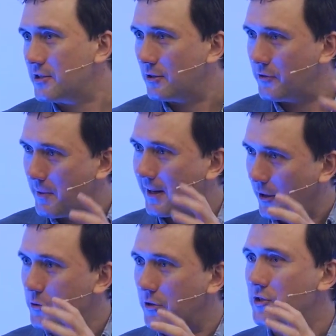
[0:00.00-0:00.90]
If you make
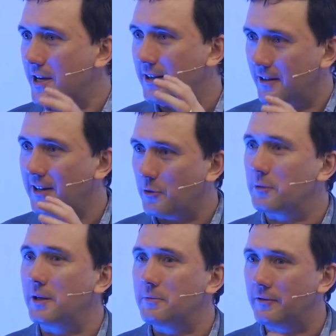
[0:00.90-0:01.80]
Legos, you could shake it and it
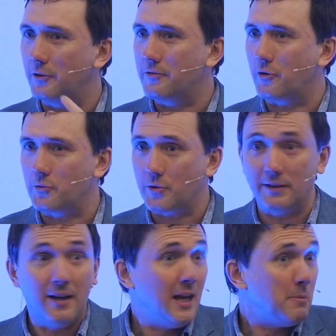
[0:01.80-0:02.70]
would come fully formed train.
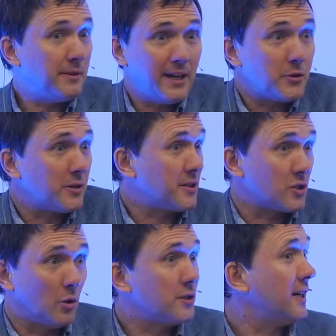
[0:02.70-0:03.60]
But nature does this
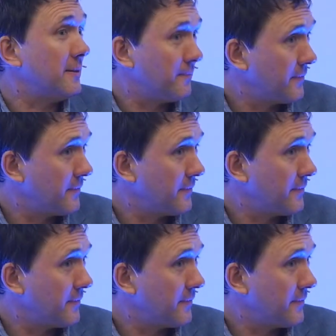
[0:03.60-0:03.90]
all the time.